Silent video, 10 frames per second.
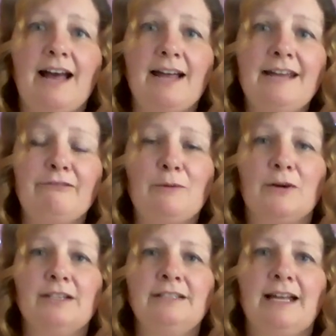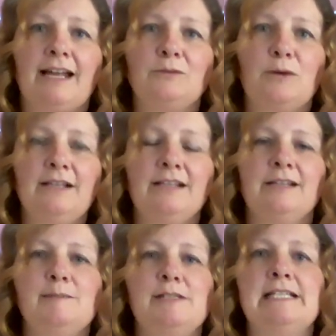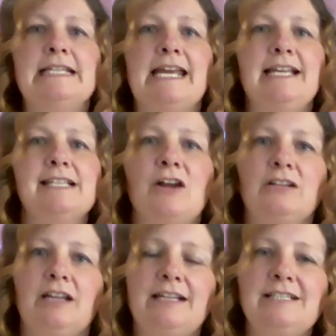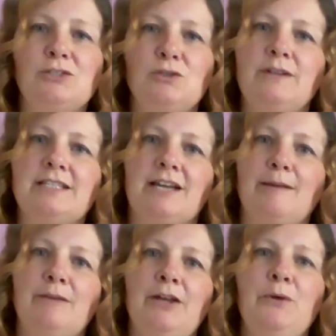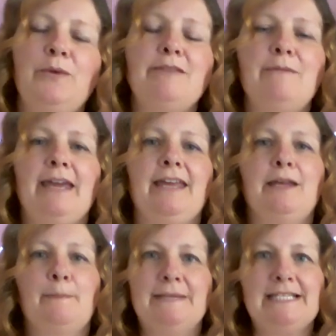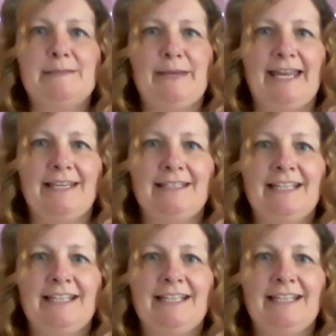Hi everyone, and welcome to today's online story time with me, Mrs. B.